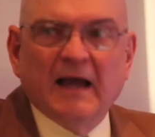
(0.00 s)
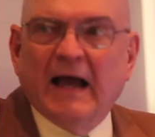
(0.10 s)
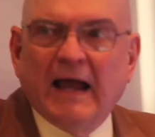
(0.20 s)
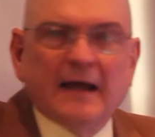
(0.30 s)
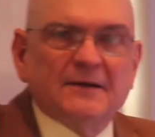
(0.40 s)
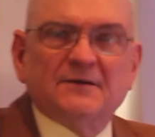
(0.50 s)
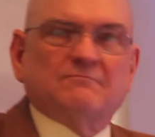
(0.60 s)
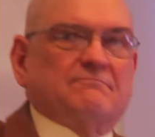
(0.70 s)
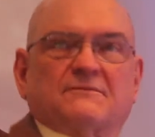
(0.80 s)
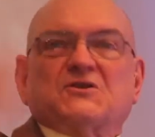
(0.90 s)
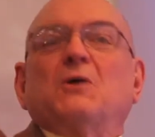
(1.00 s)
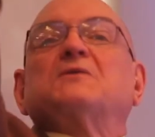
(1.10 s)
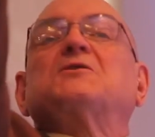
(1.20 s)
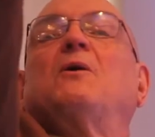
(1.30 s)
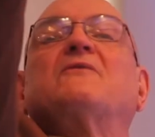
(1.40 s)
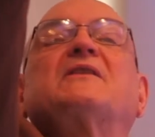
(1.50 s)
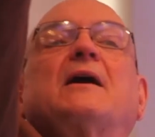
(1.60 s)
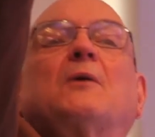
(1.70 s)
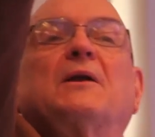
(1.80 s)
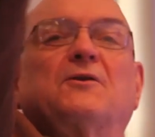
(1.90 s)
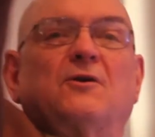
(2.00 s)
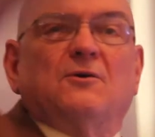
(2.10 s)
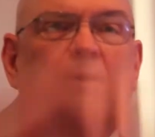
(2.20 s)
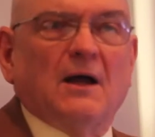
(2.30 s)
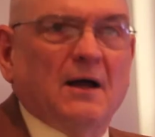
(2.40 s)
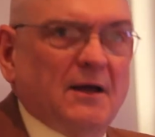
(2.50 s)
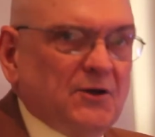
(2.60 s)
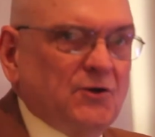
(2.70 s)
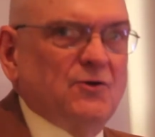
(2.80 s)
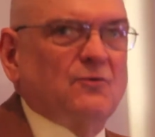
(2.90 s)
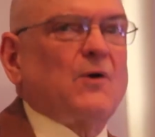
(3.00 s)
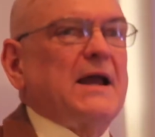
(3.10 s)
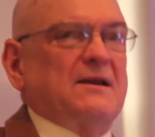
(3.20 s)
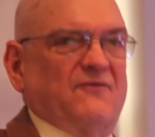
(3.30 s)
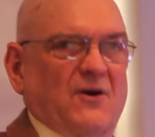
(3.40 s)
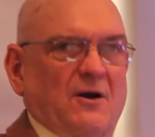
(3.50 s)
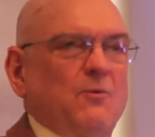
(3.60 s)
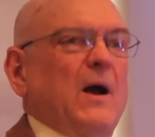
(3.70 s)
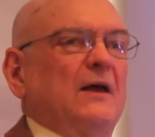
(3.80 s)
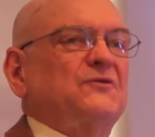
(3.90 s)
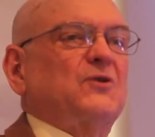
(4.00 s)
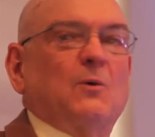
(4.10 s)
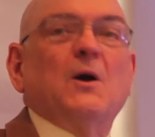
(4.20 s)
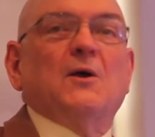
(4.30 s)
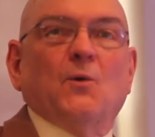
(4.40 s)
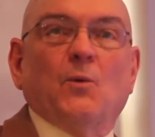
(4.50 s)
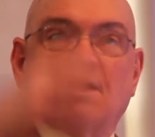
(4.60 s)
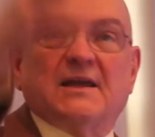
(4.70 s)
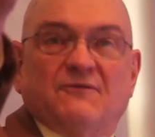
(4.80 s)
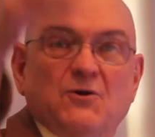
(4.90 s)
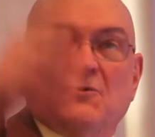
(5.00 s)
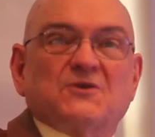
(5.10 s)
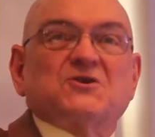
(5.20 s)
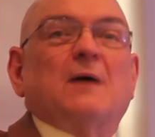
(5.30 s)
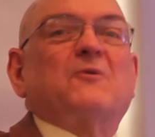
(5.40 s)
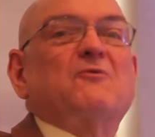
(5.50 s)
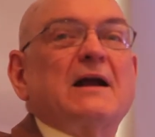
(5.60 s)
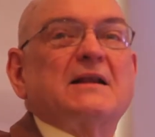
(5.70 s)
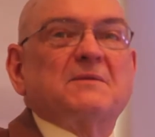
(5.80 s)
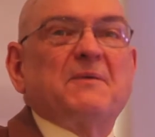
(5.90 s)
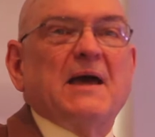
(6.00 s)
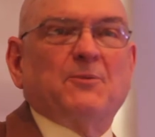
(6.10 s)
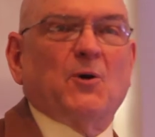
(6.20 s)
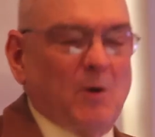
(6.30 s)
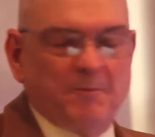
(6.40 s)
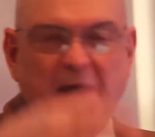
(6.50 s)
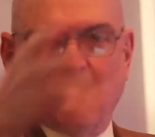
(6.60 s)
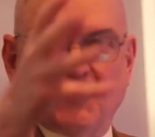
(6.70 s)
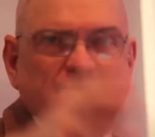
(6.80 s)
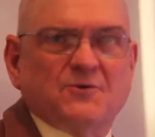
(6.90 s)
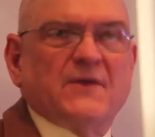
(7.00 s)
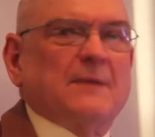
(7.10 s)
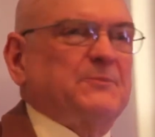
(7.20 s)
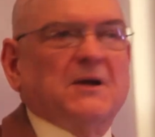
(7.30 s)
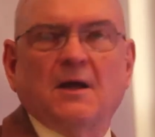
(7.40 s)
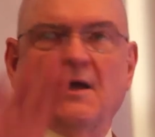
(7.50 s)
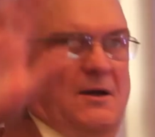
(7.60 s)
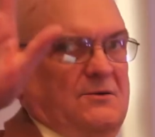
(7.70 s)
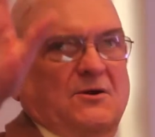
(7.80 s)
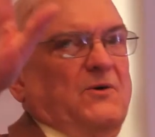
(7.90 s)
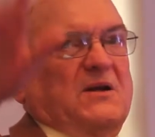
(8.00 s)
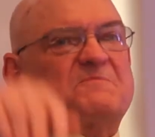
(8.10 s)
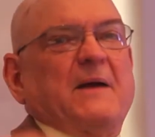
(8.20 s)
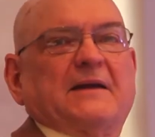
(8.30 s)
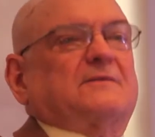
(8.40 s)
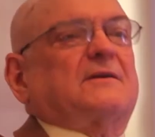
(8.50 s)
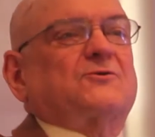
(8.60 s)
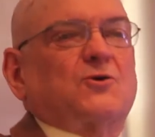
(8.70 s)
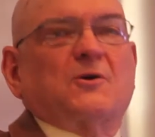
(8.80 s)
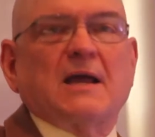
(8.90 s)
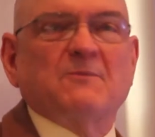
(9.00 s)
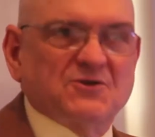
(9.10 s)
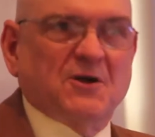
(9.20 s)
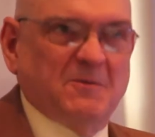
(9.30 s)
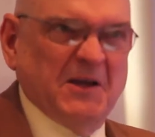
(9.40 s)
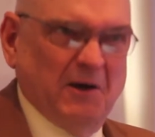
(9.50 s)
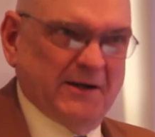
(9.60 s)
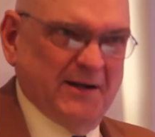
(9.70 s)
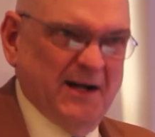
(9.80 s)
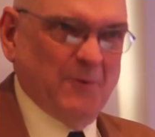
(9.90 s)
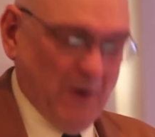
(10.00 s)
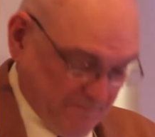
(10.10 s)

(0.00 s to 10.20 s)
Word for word: And so-and-so over there, well, you know, uh, you write very well, so we'll give you the job of writing the paper, we'll pay you to do that, but don't expect that your name is going to be on it anywhere.